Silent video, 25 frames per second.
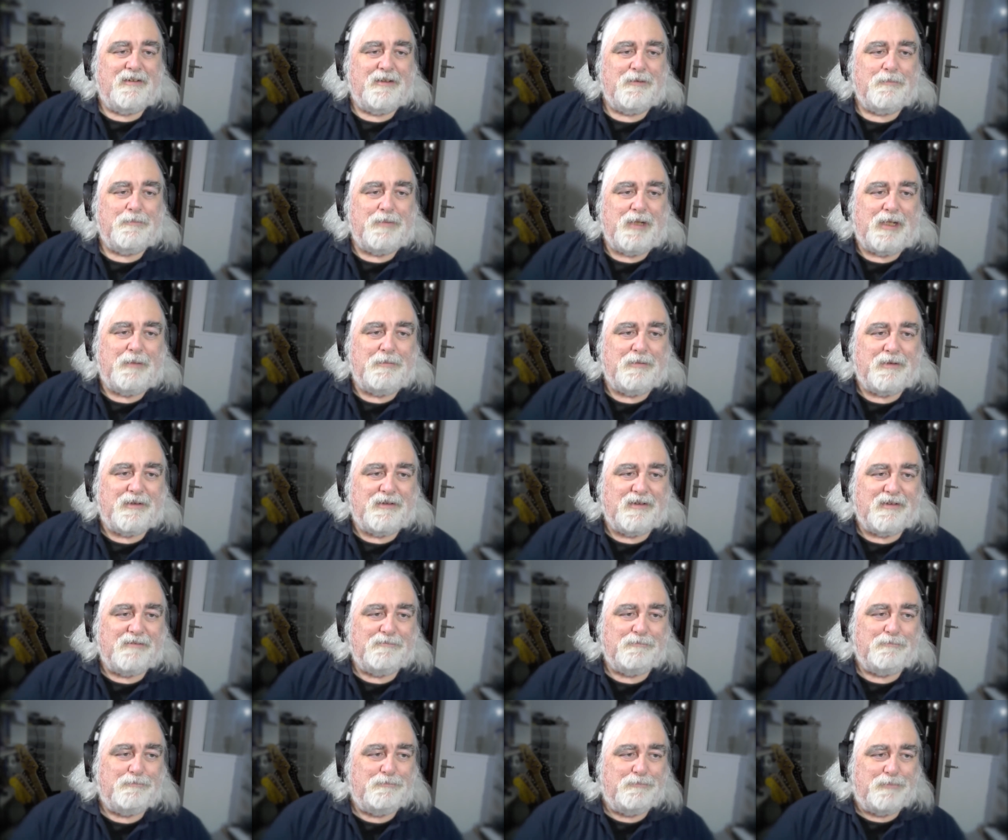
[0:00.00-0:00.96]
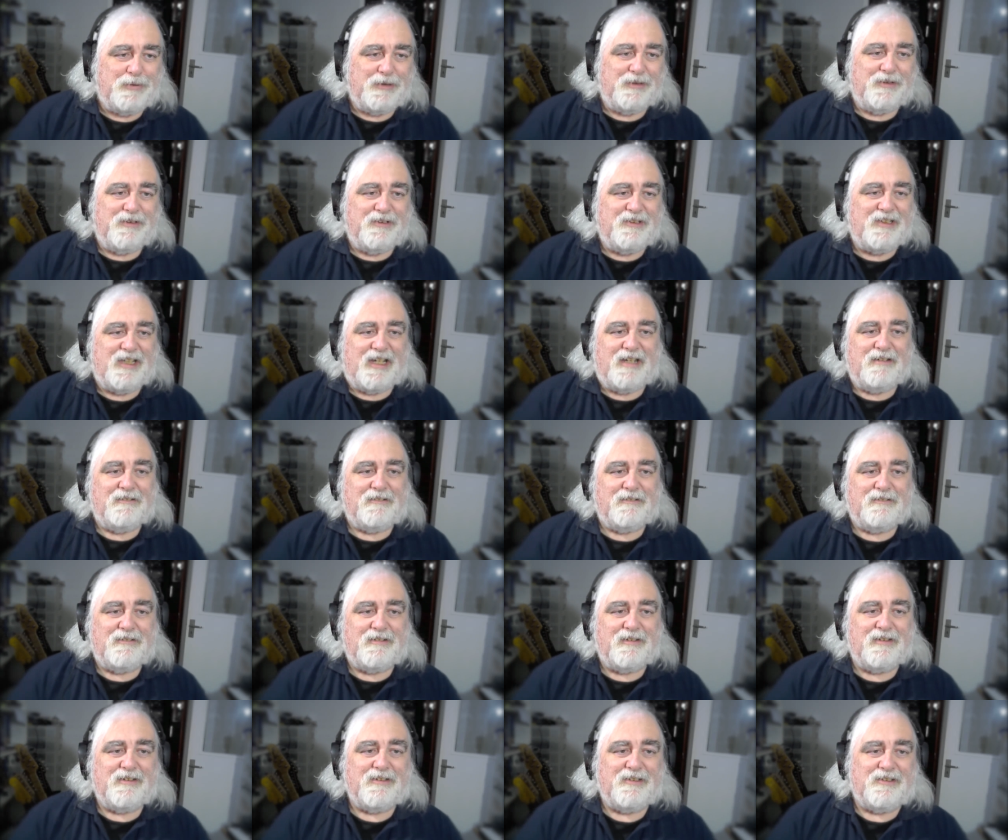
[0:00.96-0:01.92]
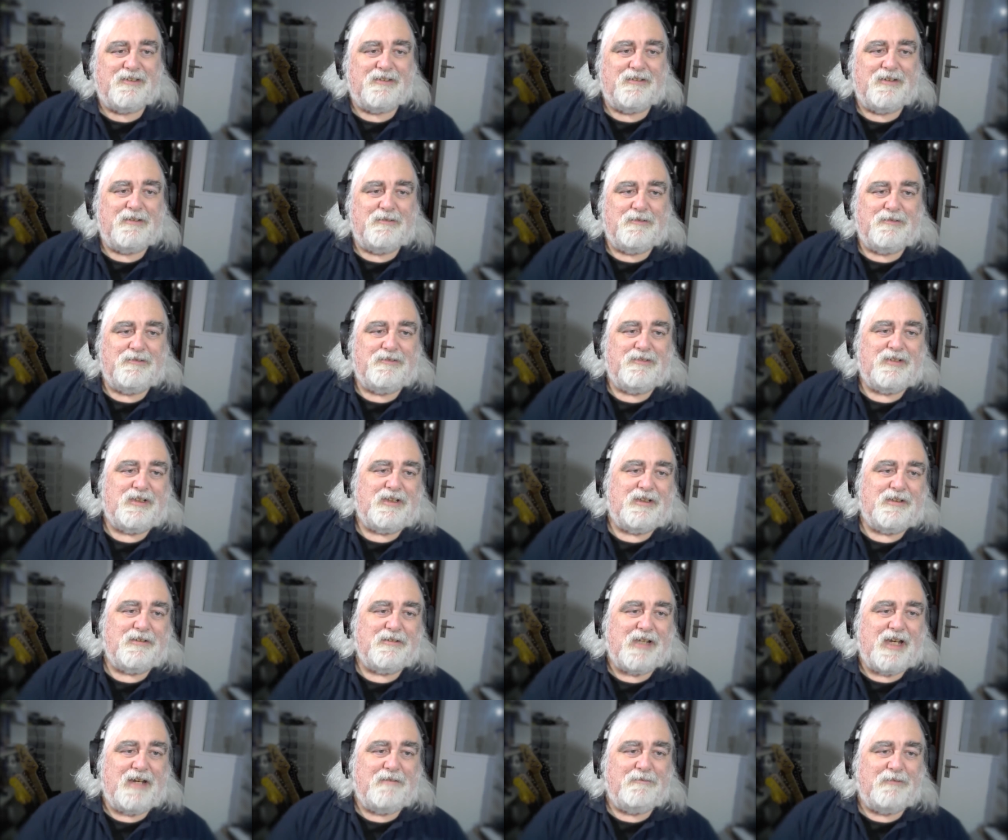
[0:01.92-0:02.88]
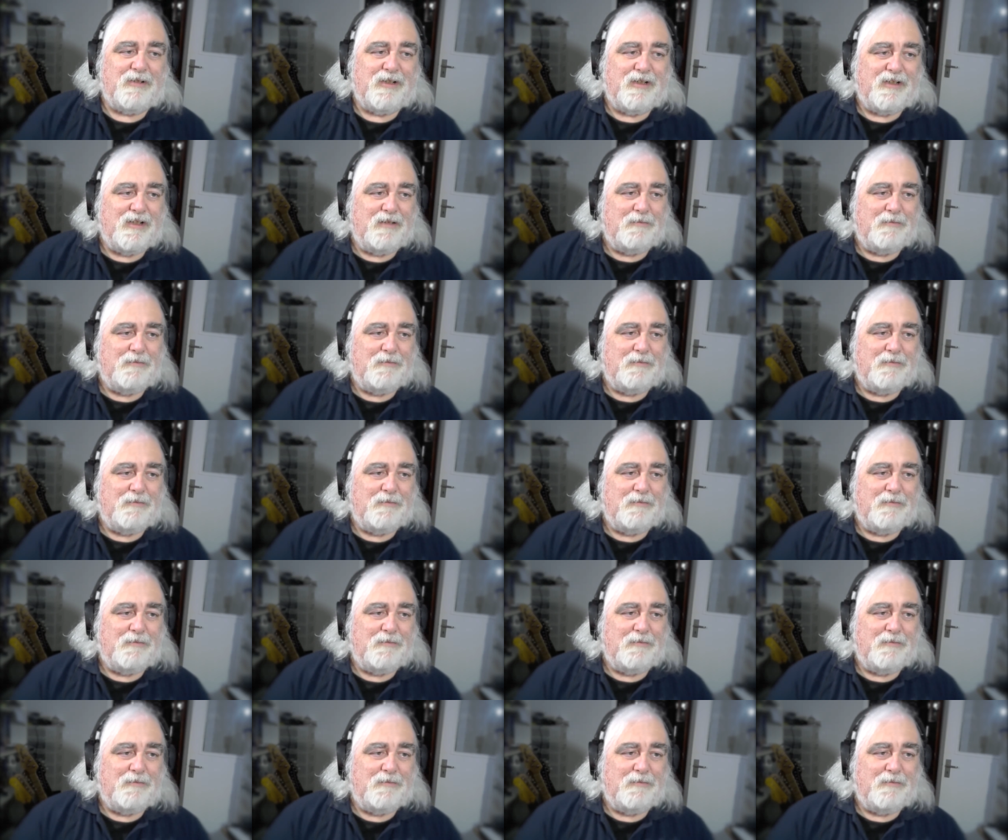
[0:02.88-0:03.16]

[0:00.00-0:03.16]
that people are burnt out at the sight of a video camera.